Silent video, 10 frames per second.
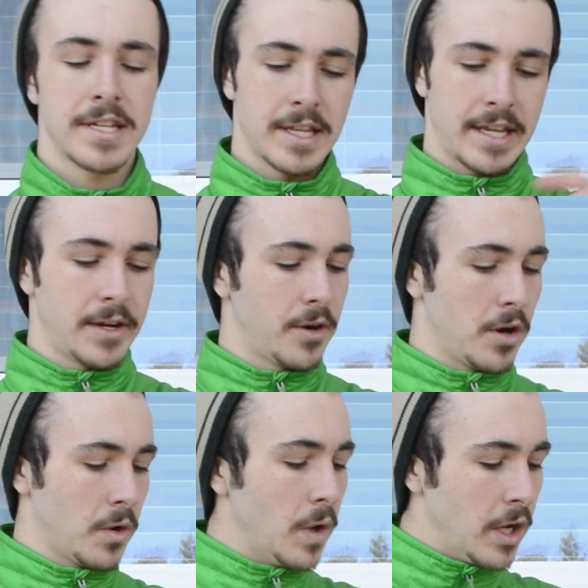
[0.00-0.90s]
and the
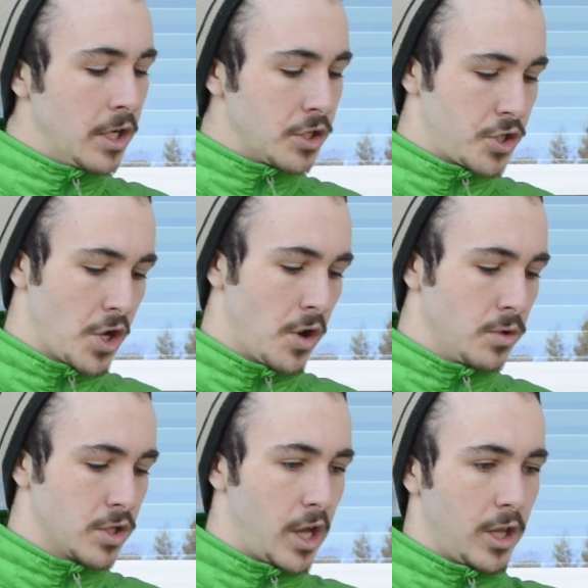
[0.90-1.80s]
Hero
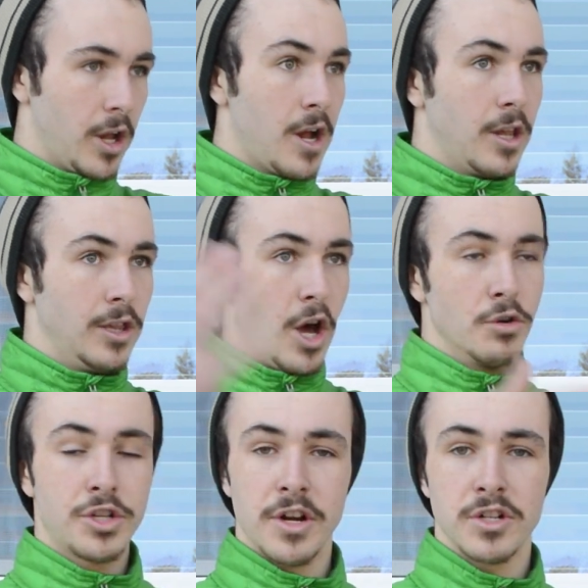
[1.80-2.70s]
chose a low
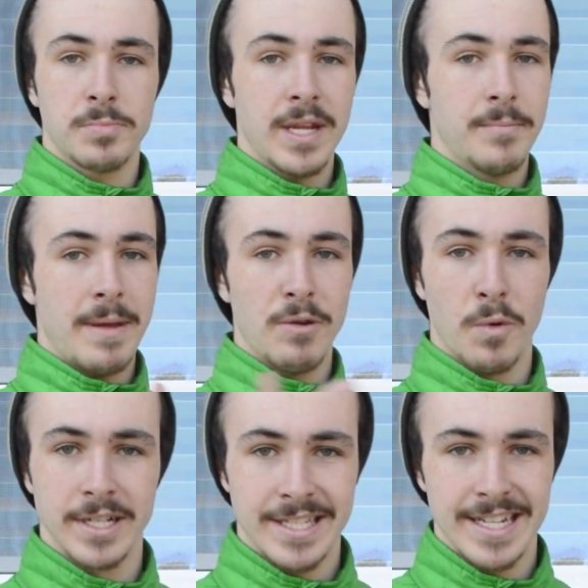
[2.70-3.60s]
shutter speed, maybe
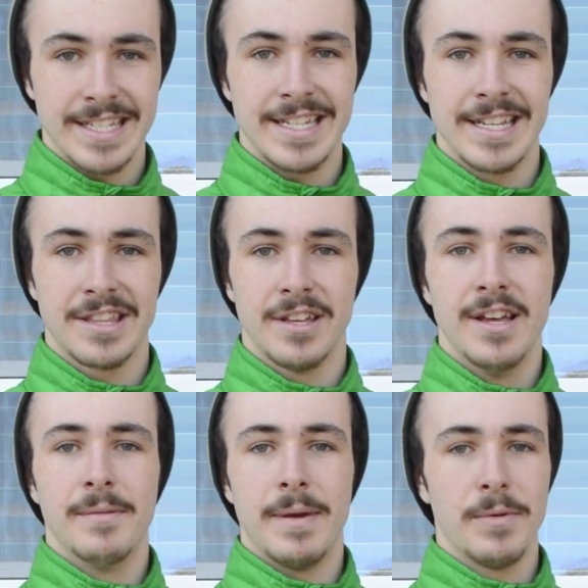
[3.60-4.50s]
1/60th,
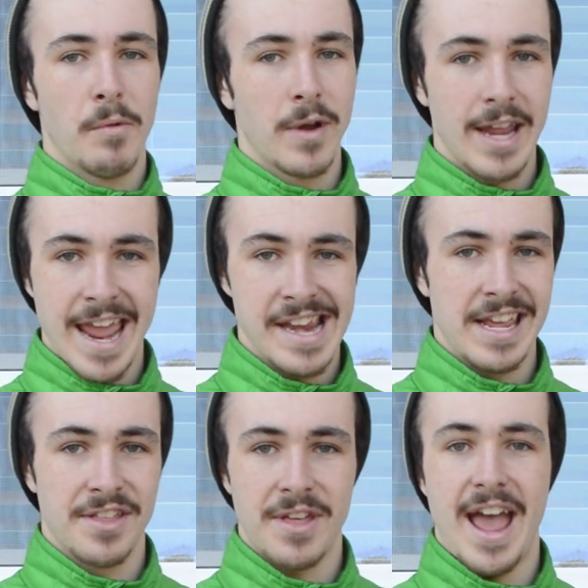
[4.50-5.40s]
maybe
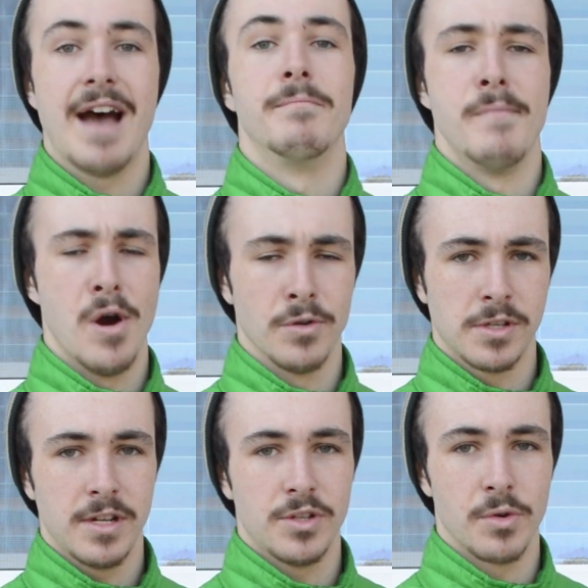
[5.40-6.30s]
1/80th at
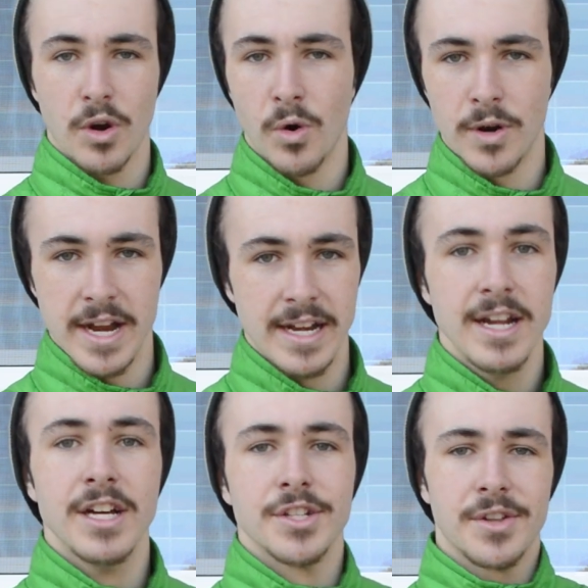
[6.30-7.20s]
most to record in
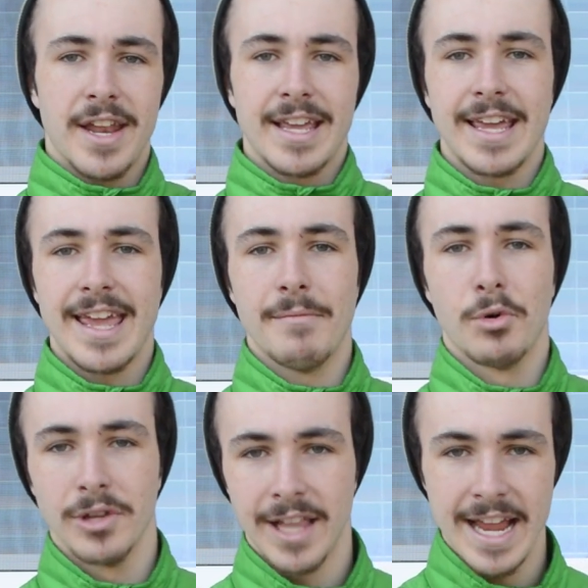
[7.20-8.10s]
so that it could get
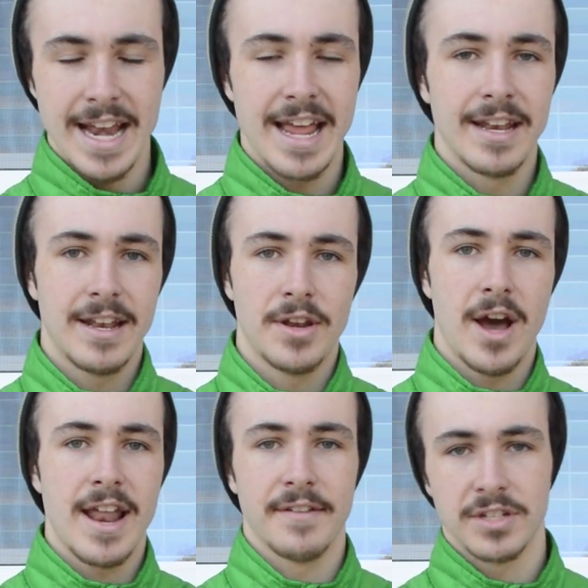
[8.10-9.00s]
more light and
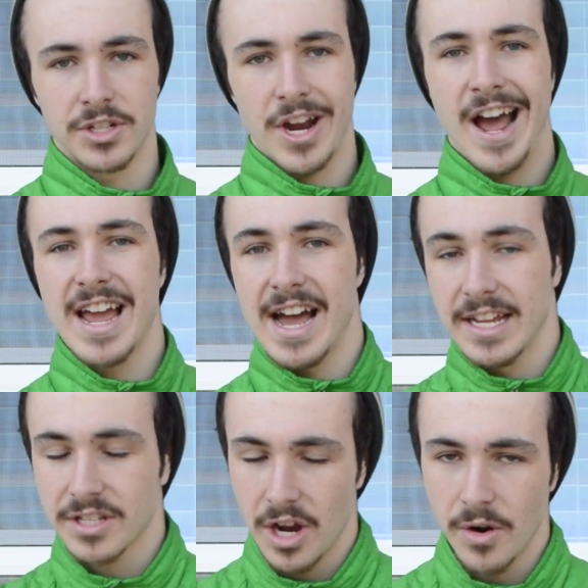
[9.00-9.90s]
not have such a high
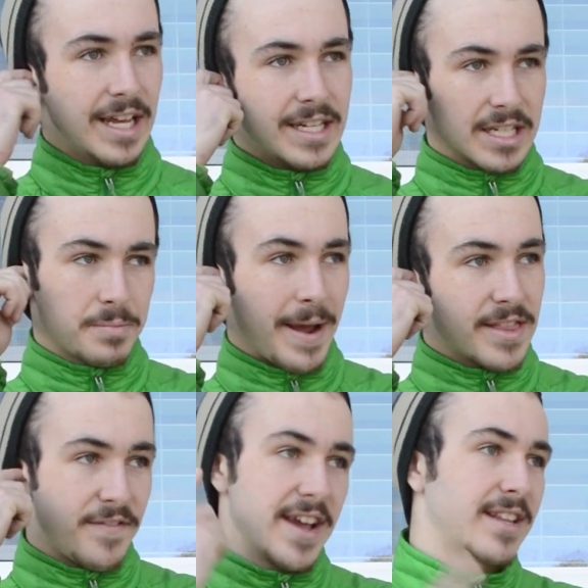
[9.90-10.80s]
ISO.
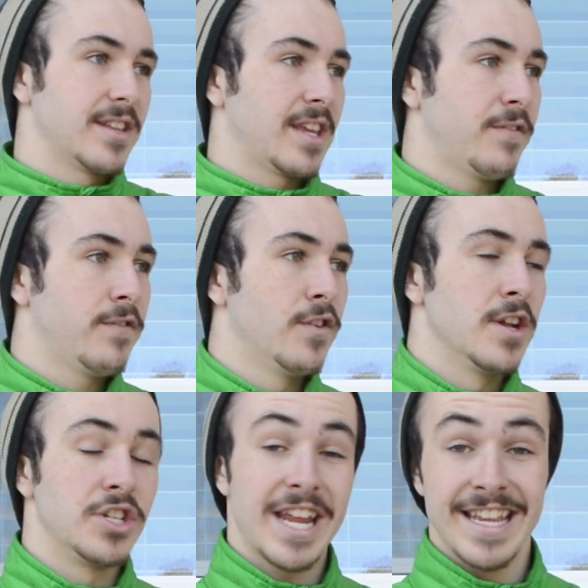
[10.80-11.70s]
Despite the fact that the
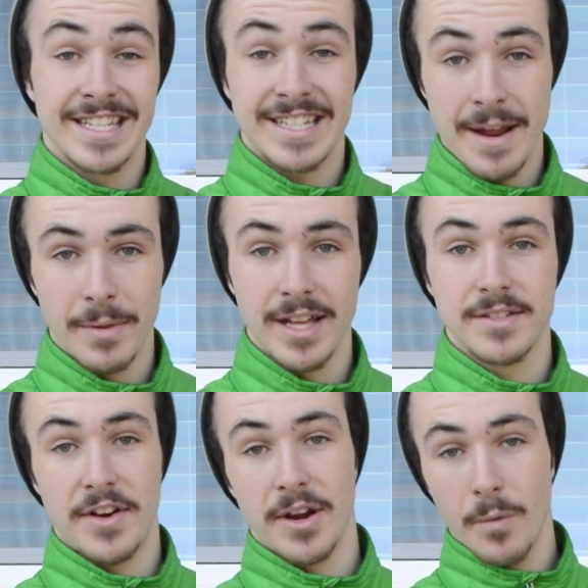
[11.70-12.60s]
footage is
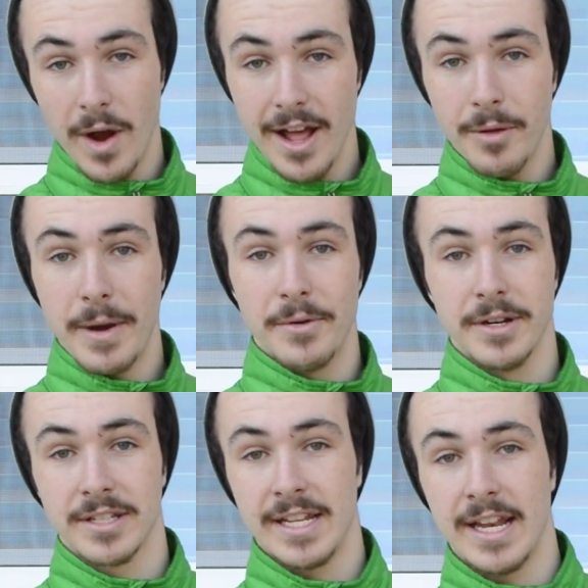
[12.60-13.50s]
stabilized very well by
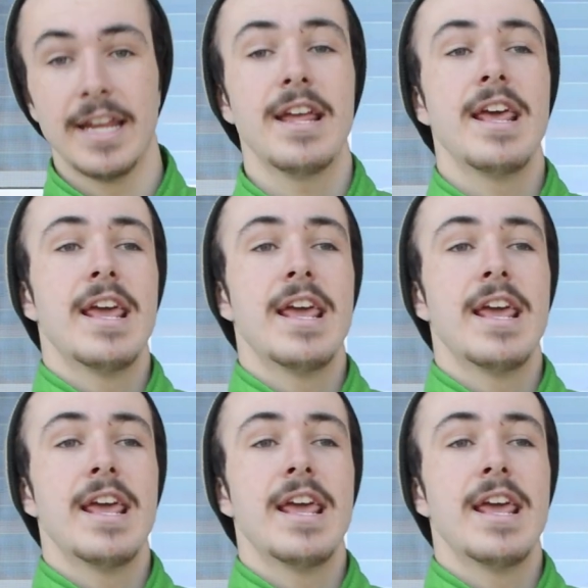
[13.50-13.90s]
Reelsteady,